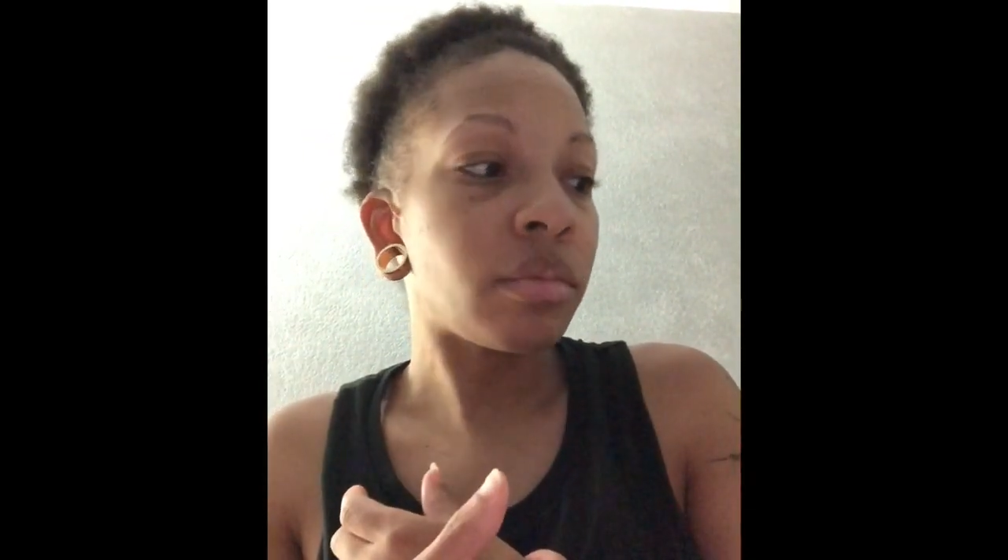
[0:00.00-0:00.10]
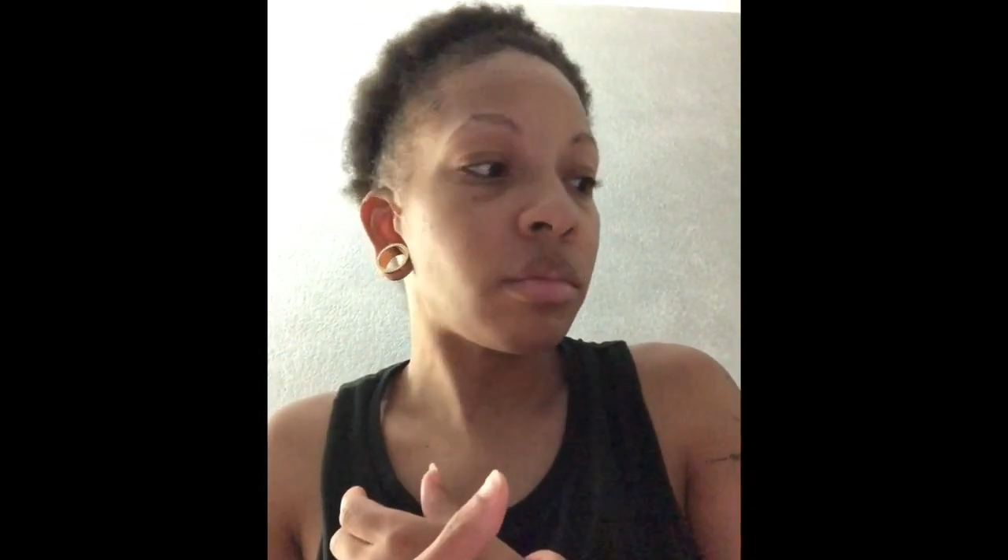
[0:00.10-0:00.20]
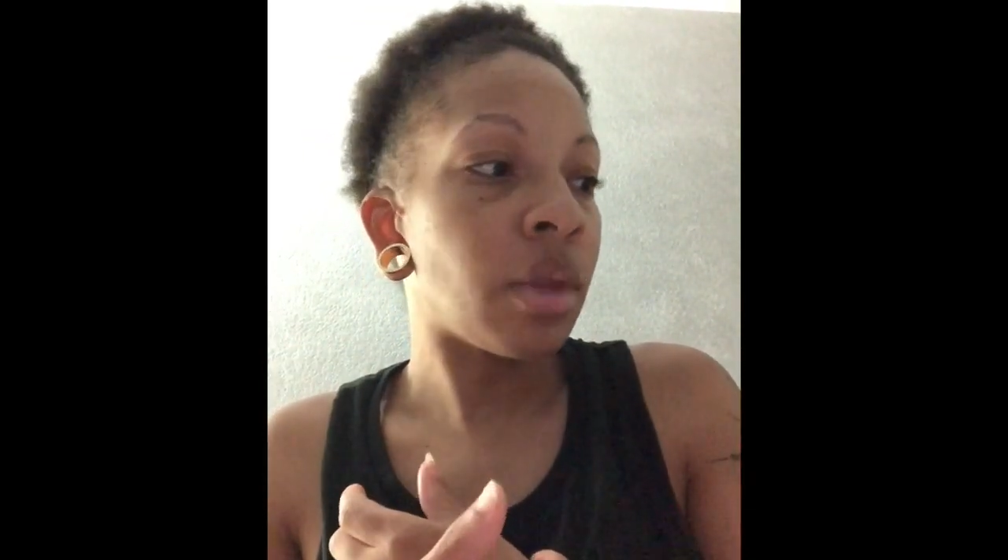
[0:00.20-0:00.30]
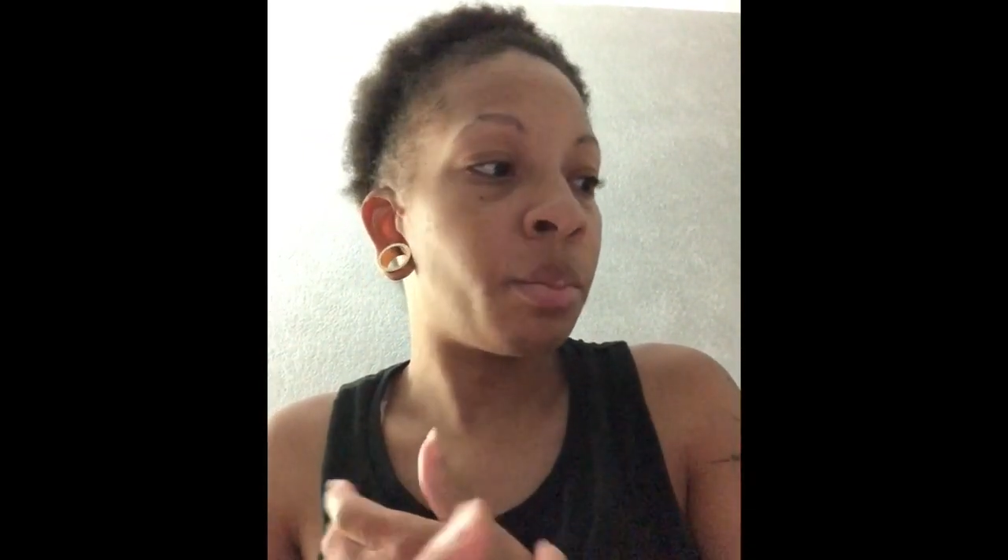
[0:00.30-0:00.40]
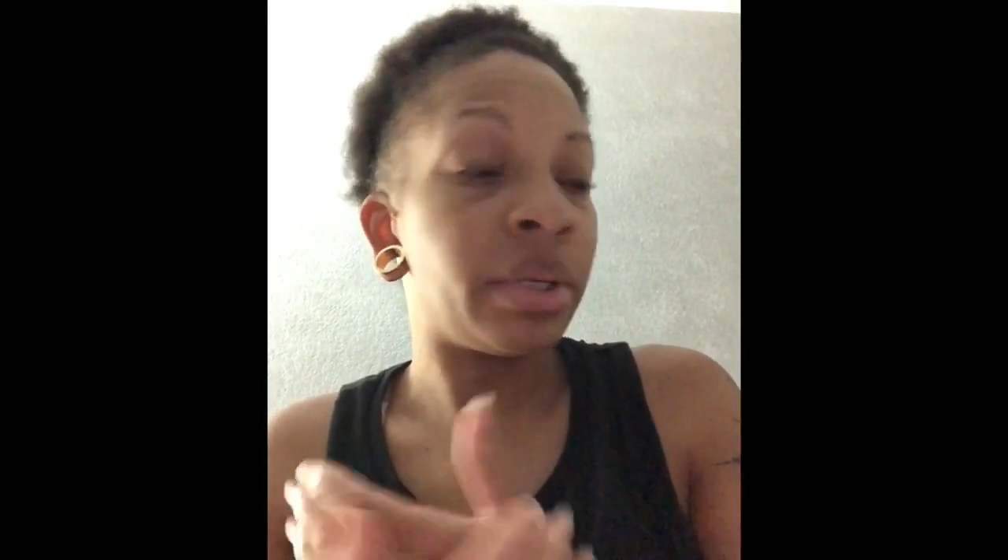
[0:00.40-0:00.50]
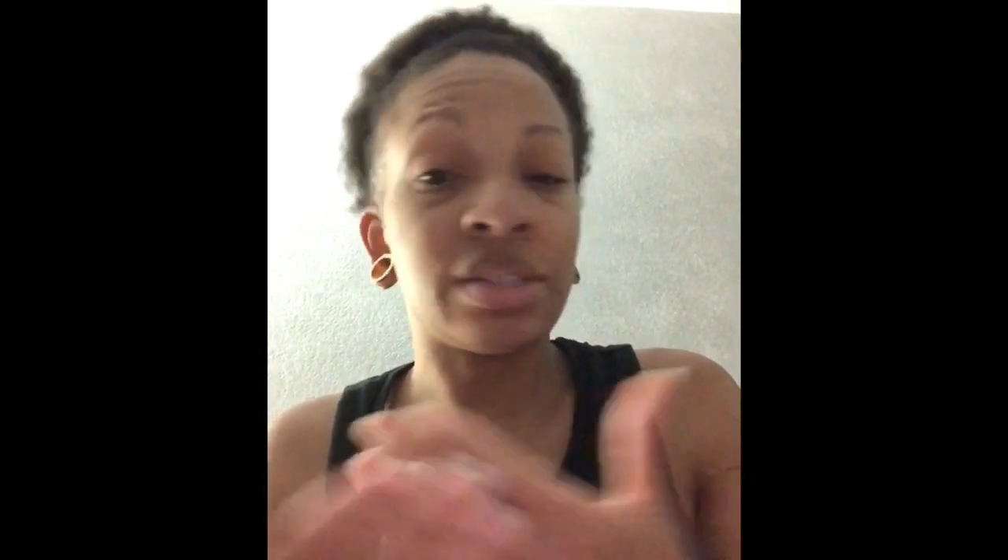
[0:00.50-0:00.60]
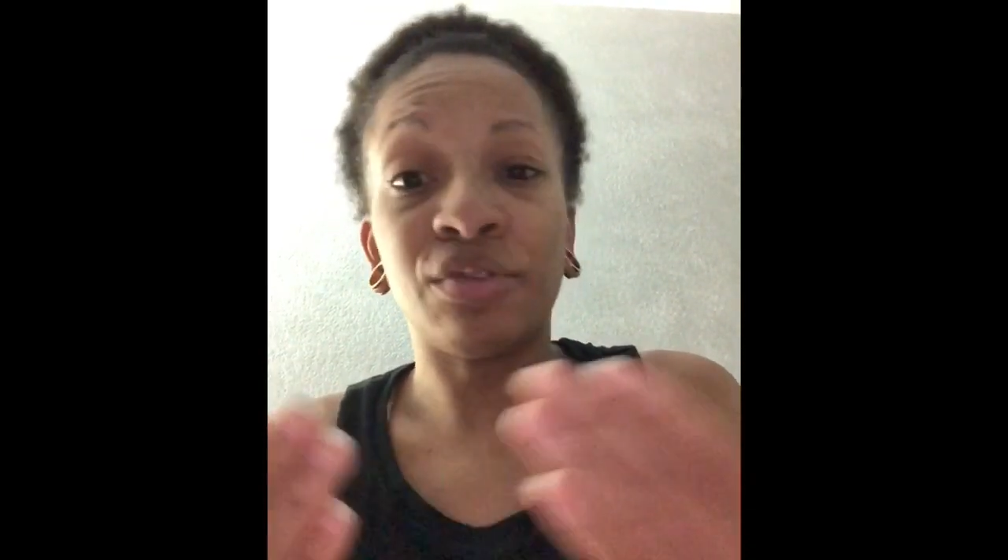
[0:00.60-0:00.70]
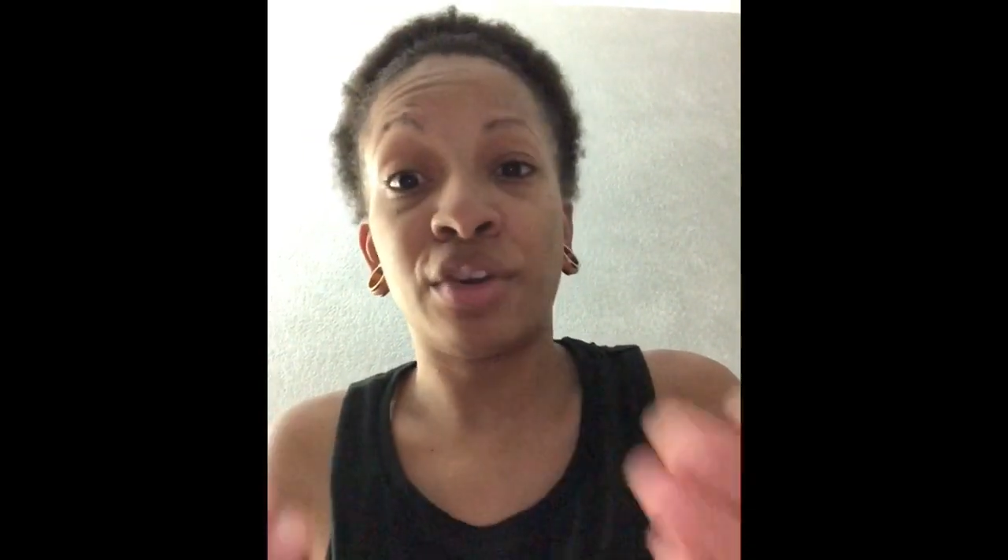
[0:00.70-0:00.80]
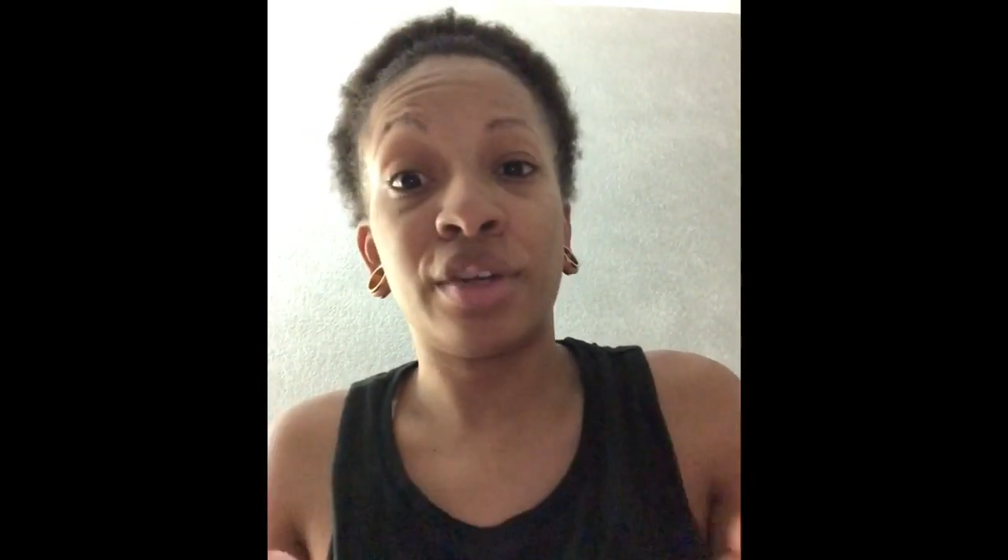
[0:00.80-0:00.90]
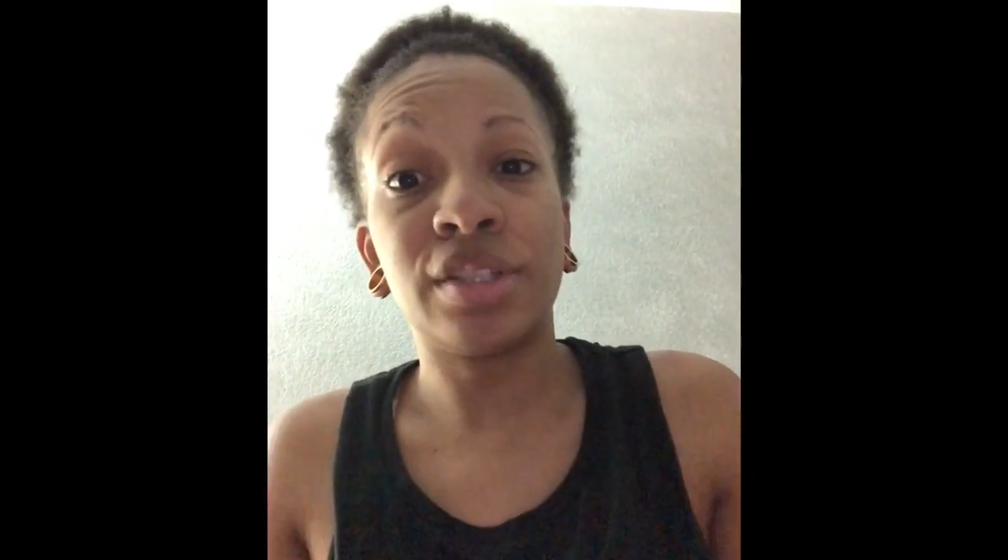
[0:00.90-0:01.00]
or making
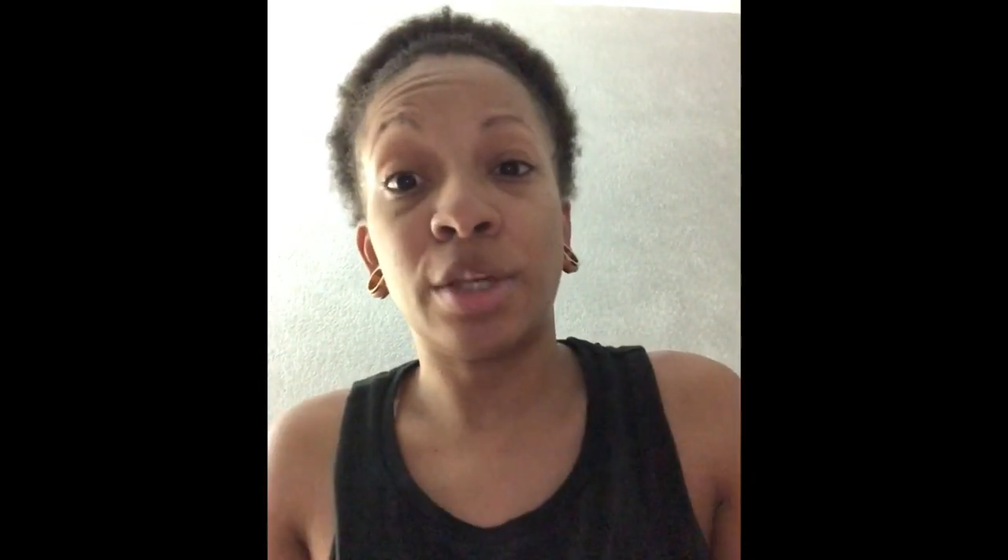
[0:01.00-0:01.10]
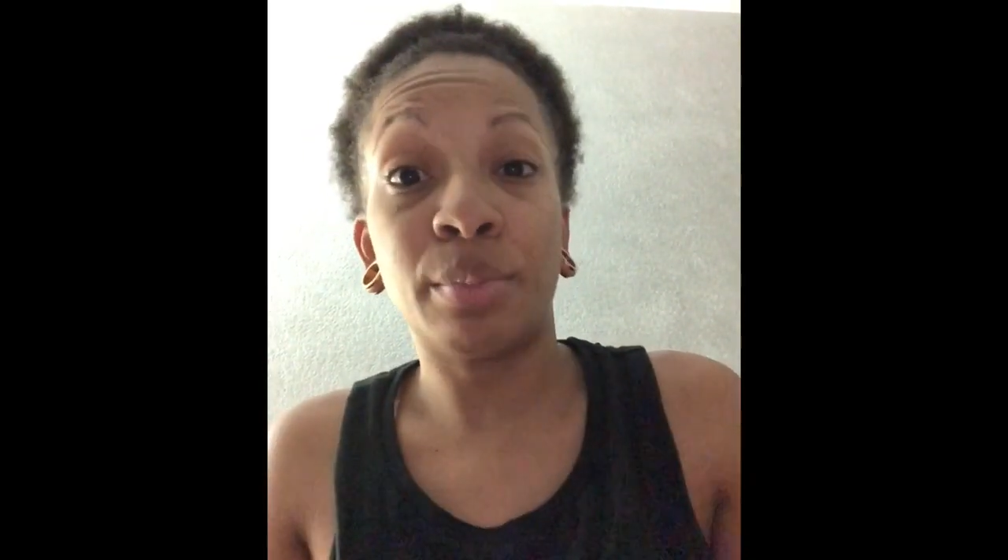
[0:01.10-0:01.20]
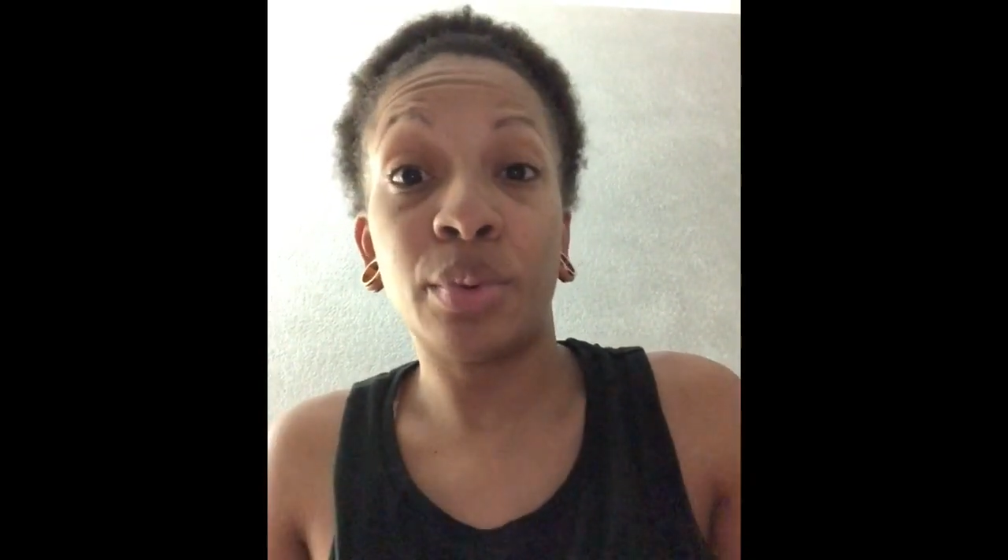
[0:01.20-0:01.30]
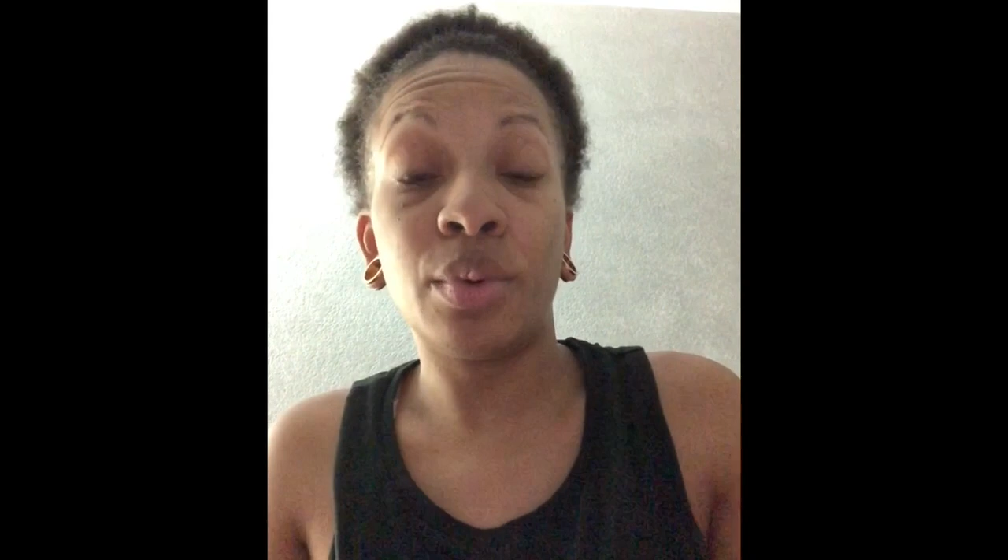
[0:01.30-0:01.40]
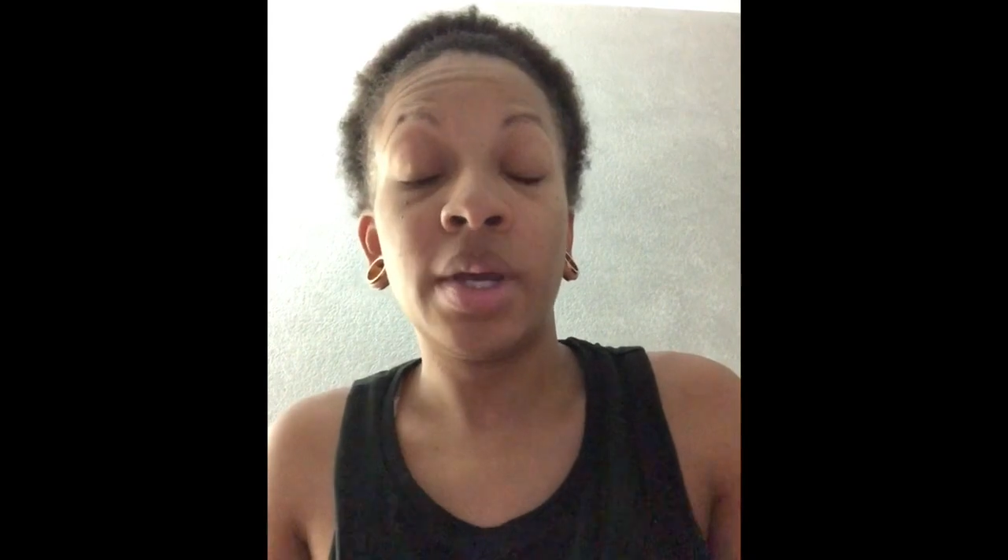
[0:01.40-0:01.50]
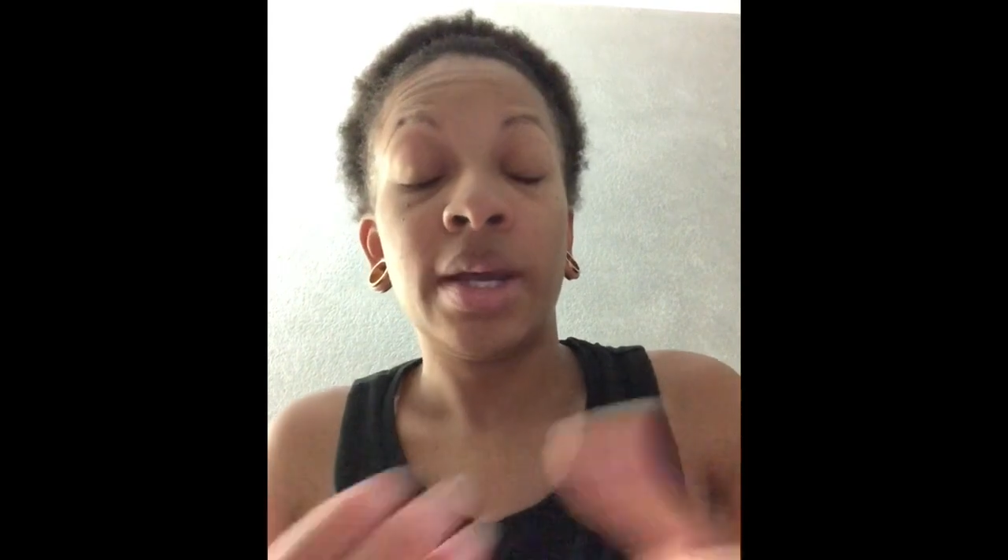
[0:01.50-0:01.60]
lock extensions,